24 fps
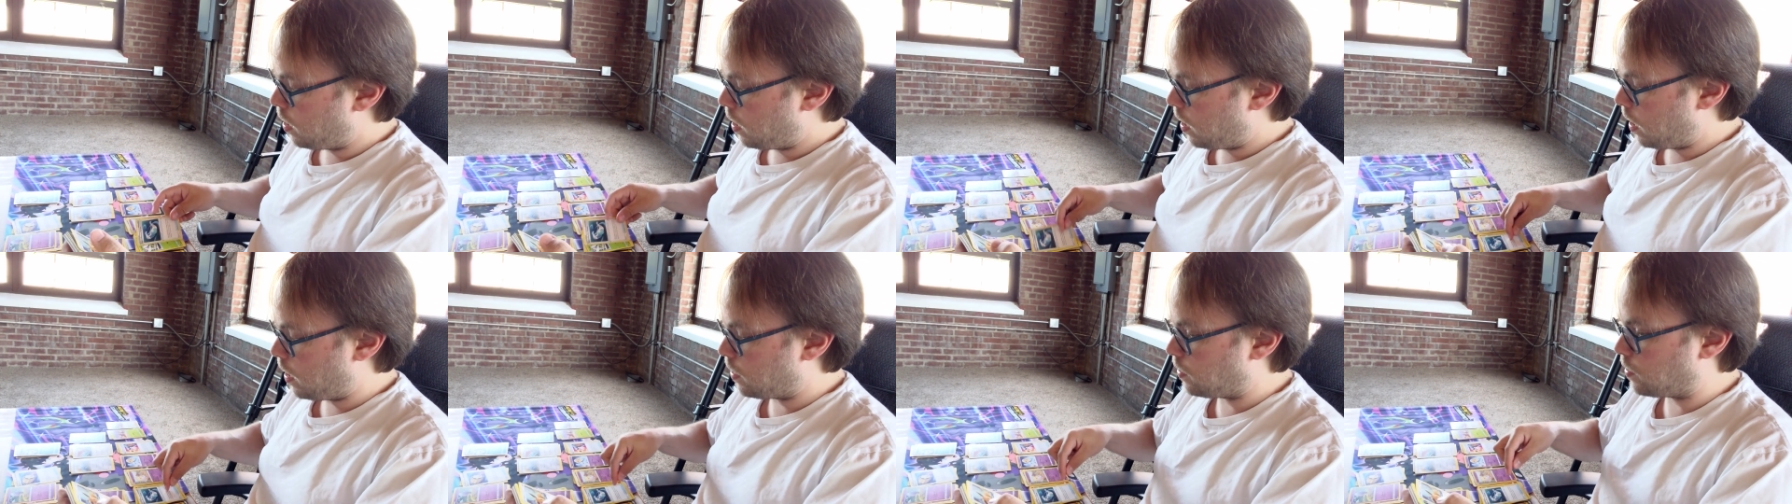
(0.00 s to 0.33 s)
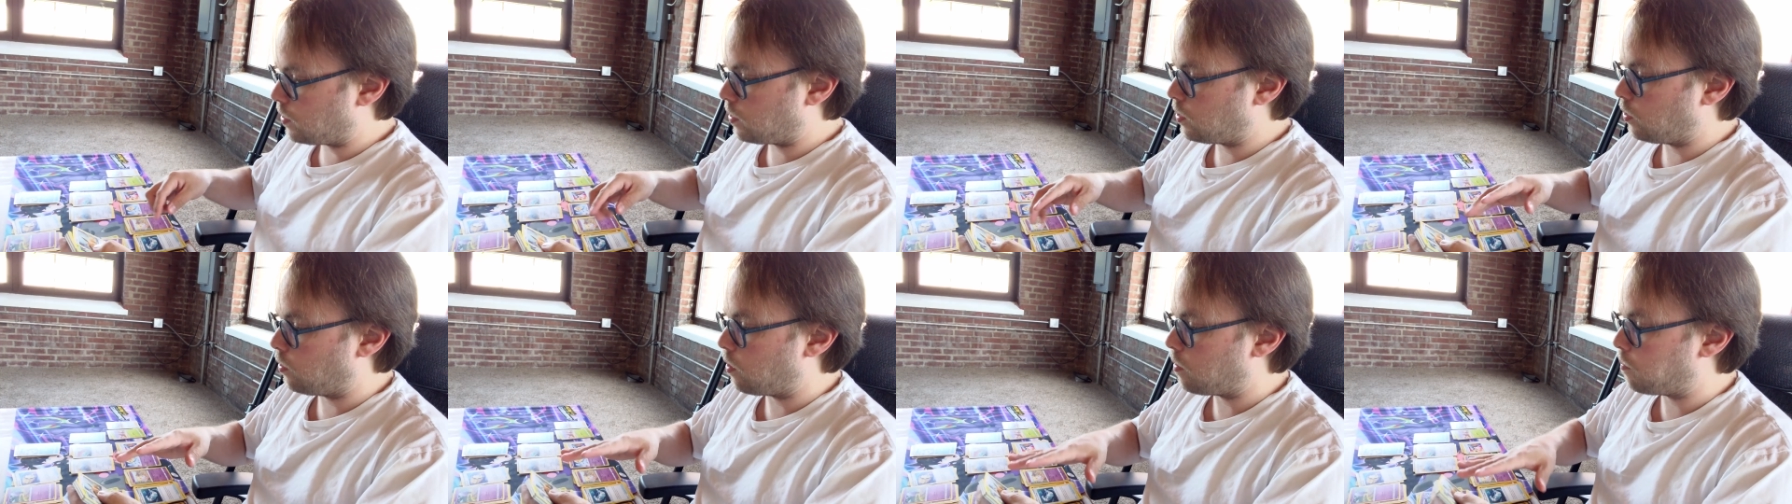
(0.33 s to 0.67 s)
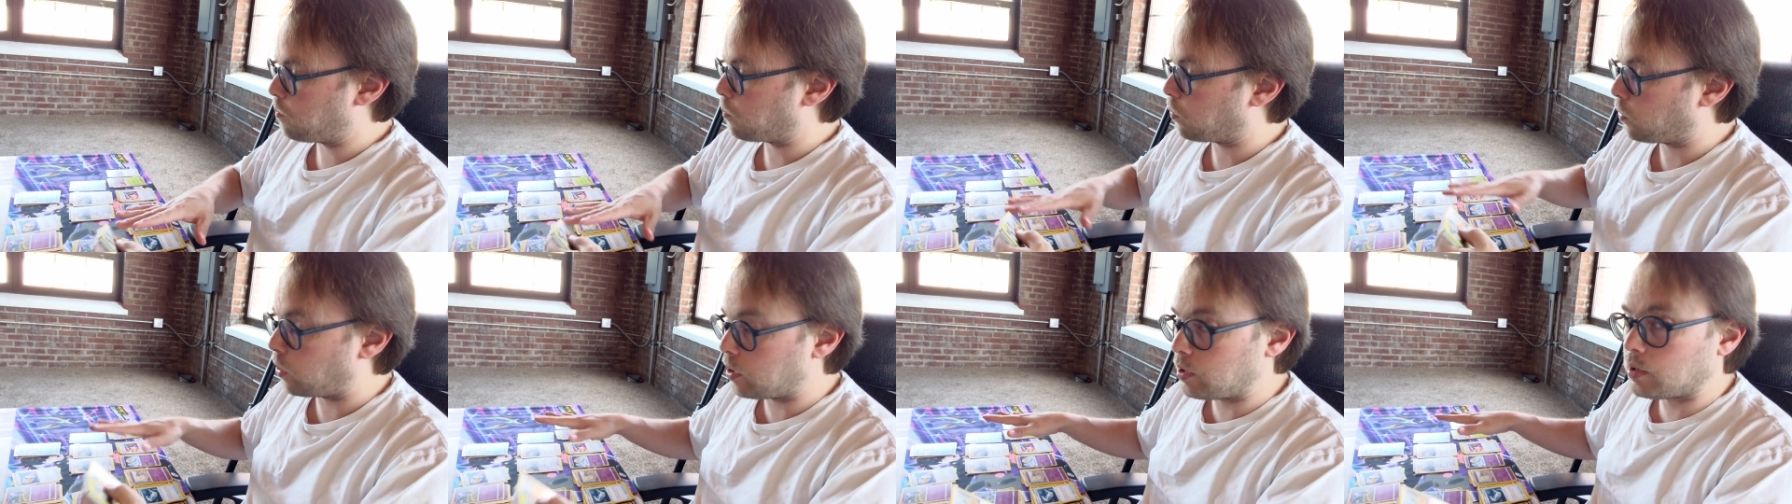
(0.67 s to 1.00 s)
and still
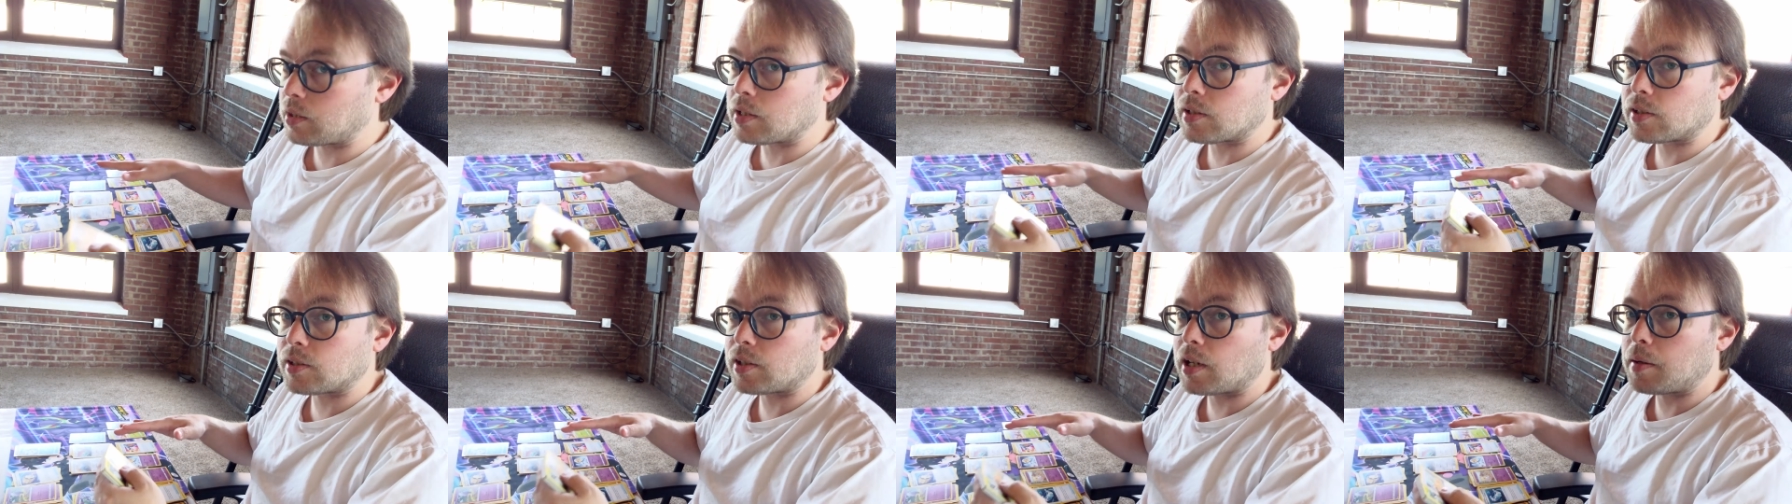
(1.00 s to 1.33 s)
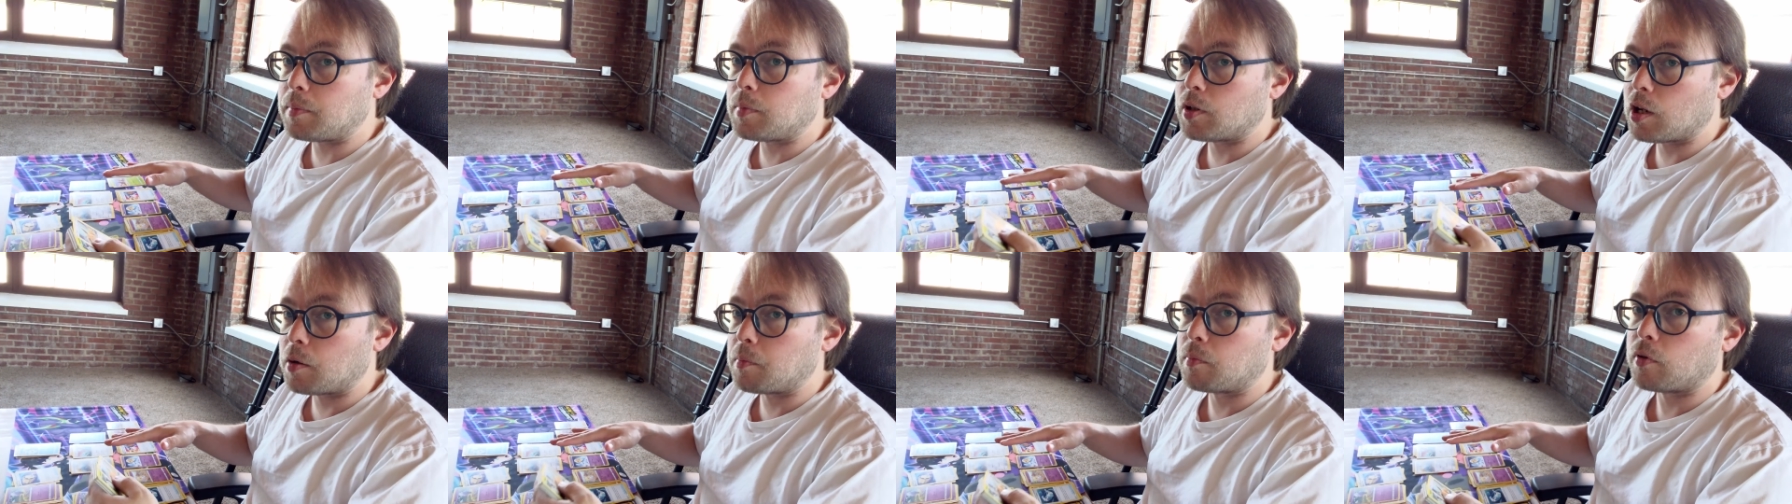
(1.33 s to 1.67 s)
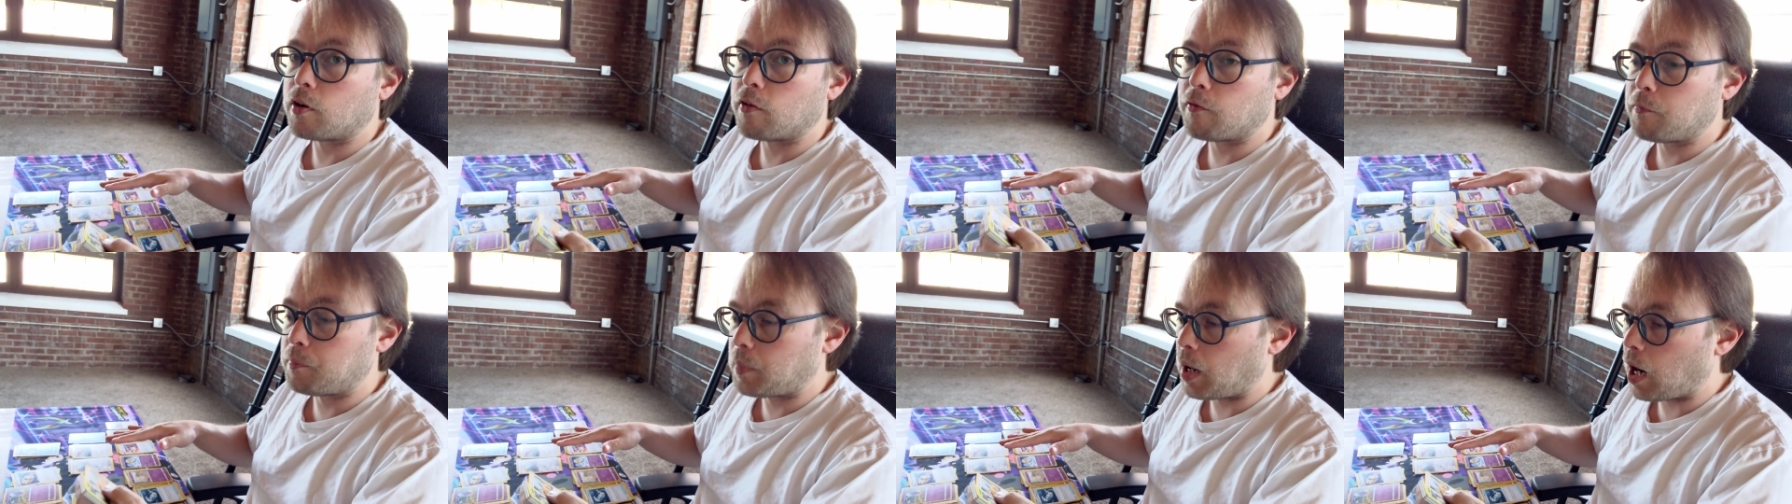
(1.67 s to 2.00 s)
print the same number
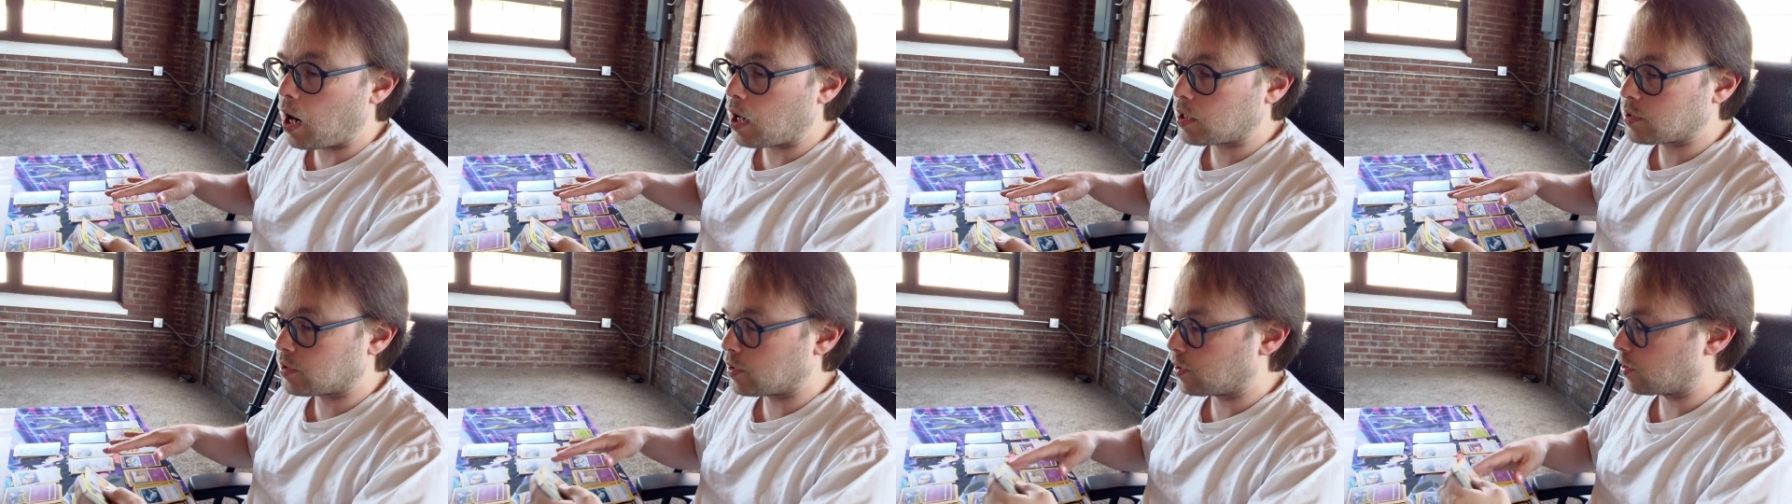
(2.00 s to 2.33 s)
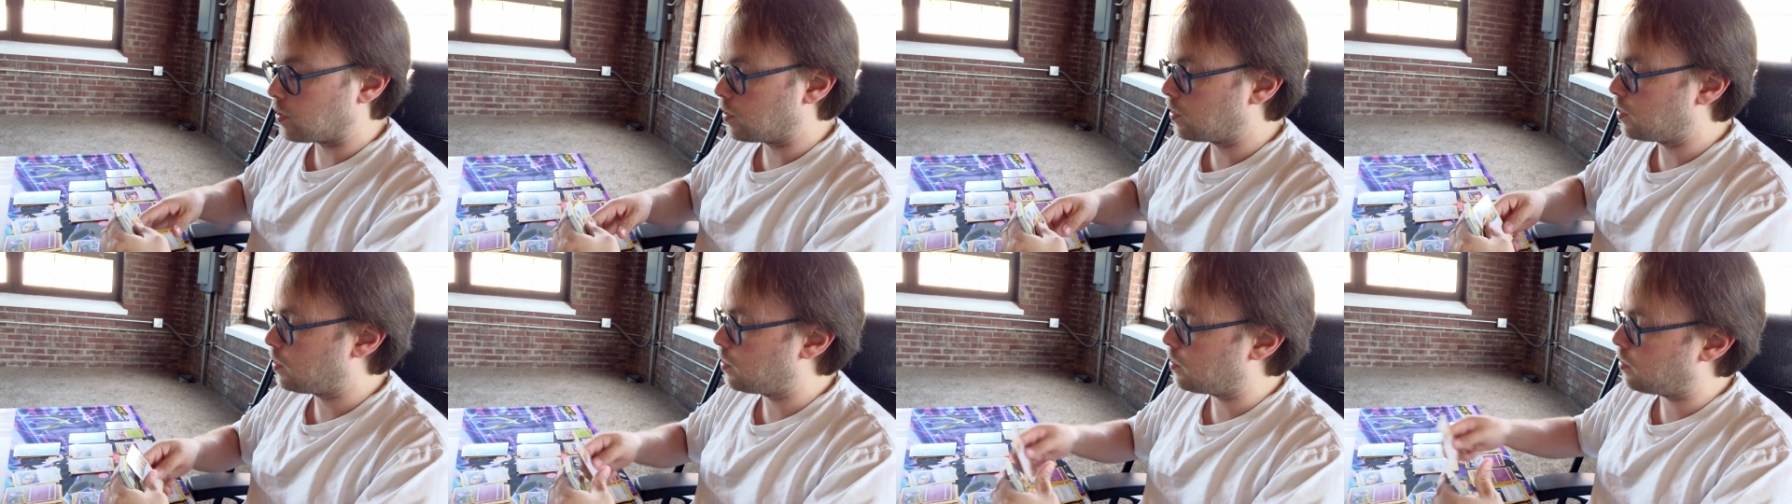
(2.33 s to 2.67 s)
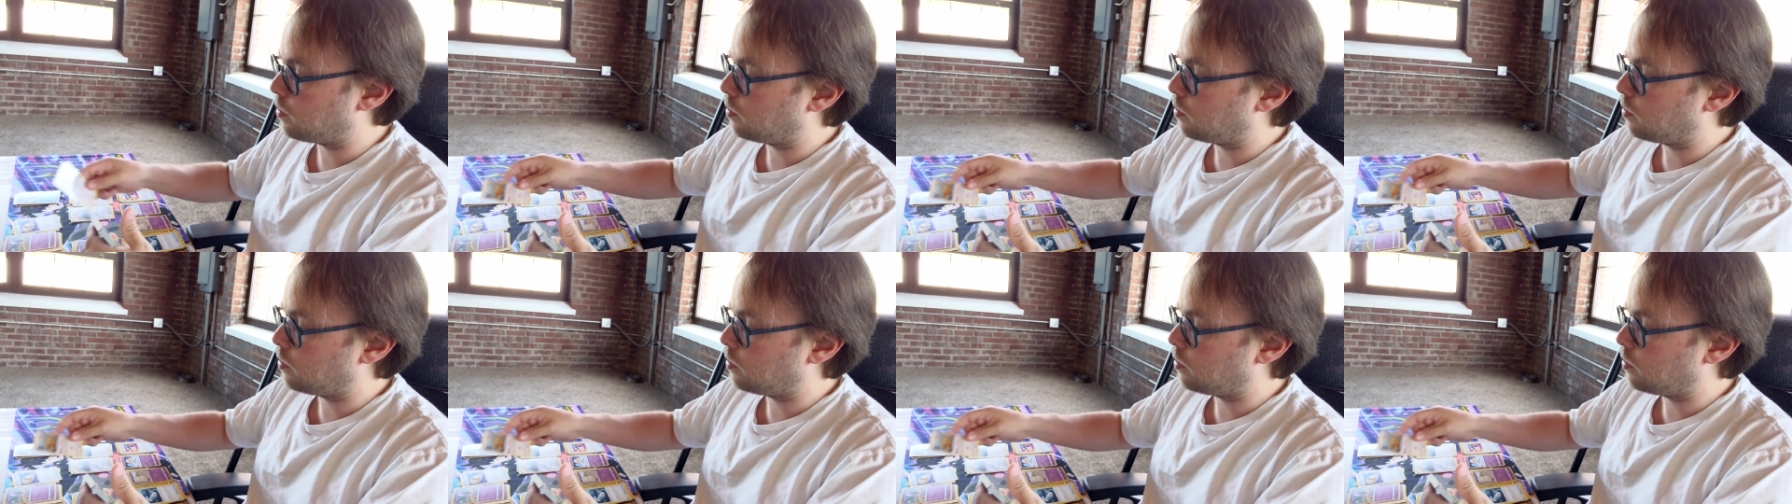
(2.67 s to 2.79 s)
of boxes,